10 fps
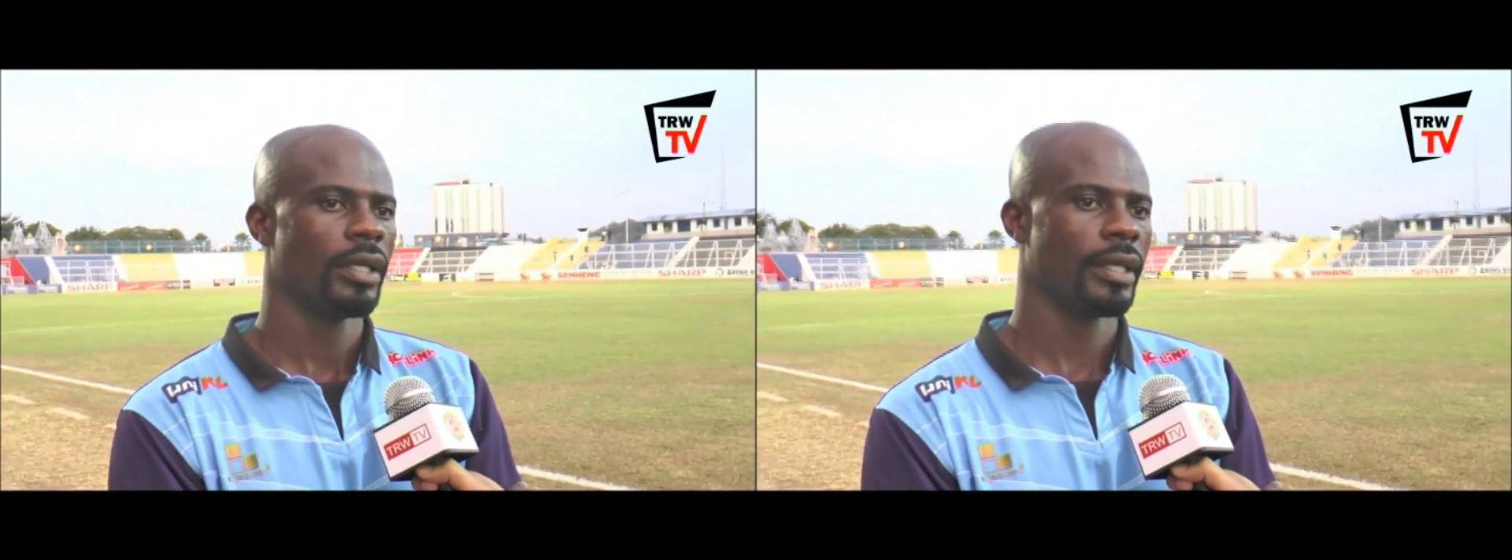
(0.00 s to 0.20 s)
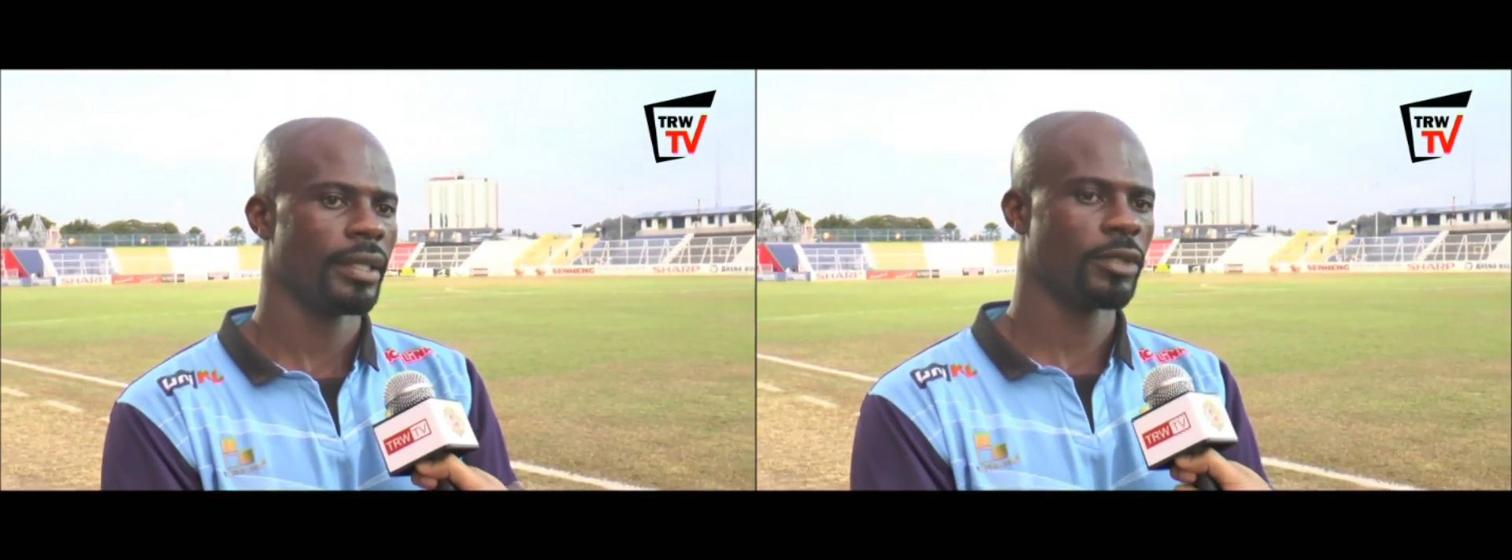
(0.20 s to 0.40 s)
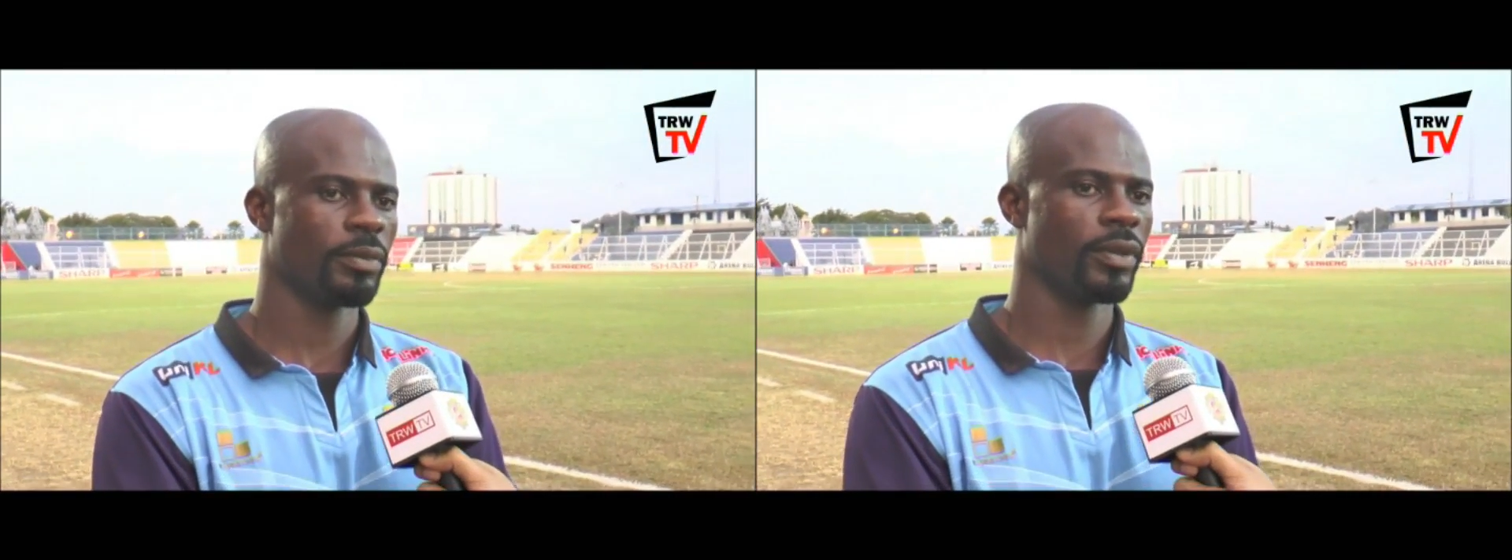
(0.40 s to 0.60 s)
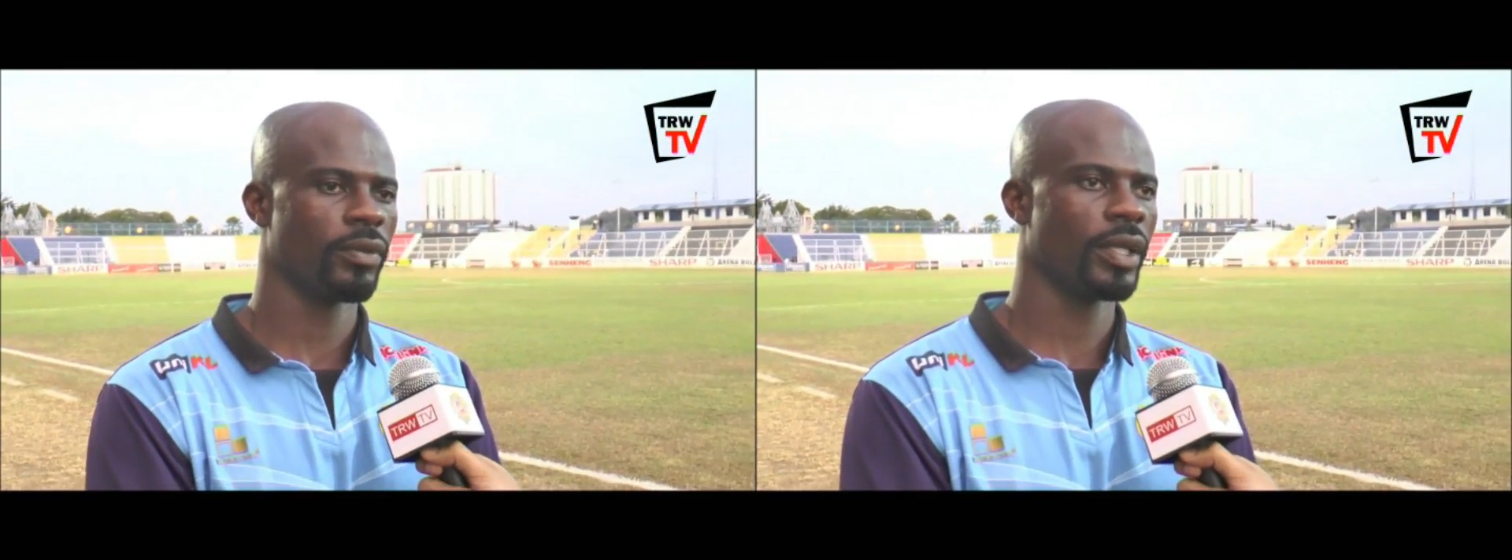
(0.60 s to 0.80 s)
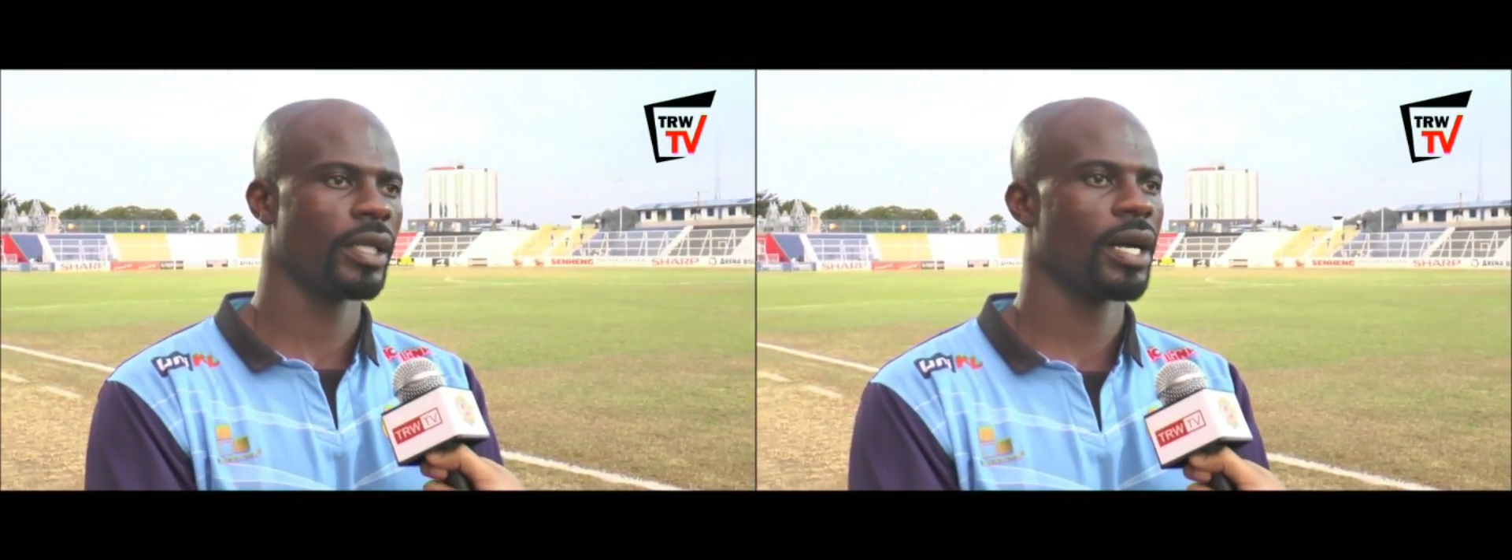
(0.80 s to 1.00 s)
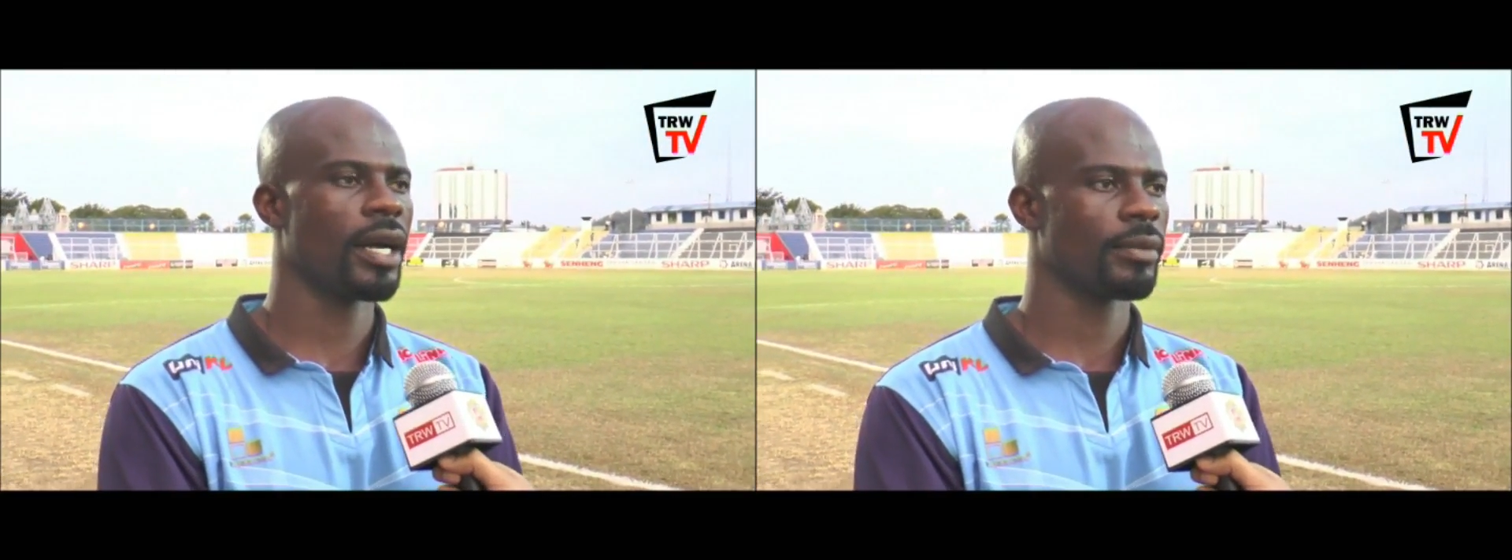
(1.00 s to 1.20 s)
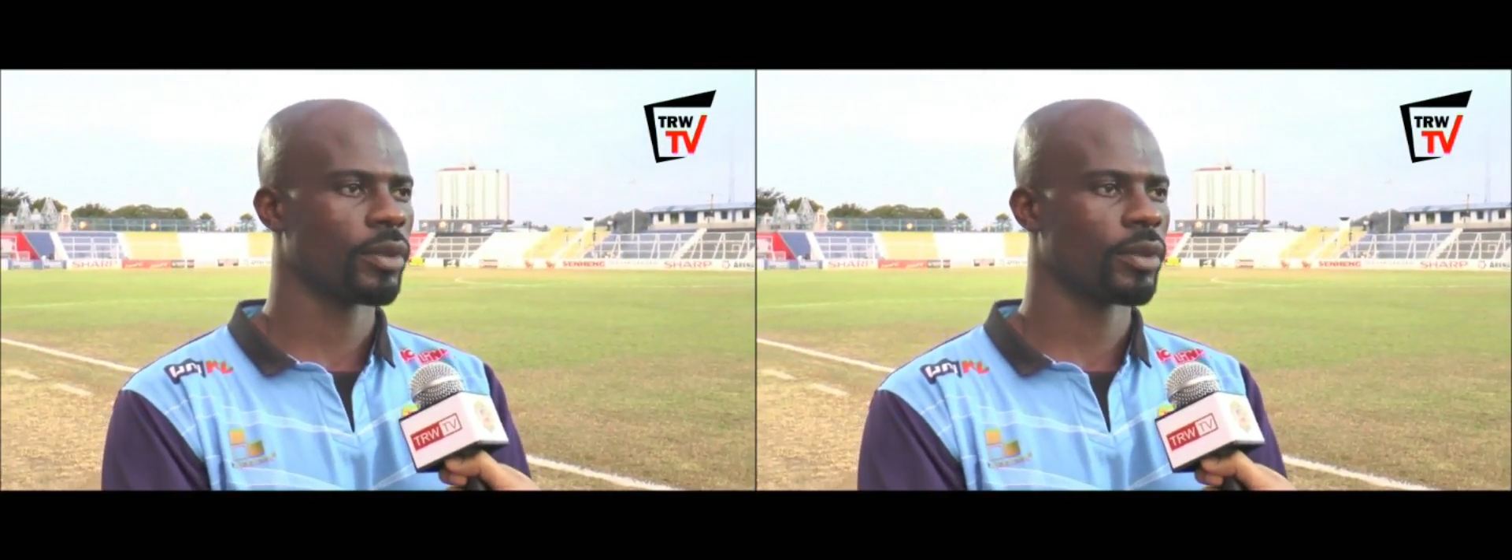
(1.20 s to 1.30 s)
it's been really hard,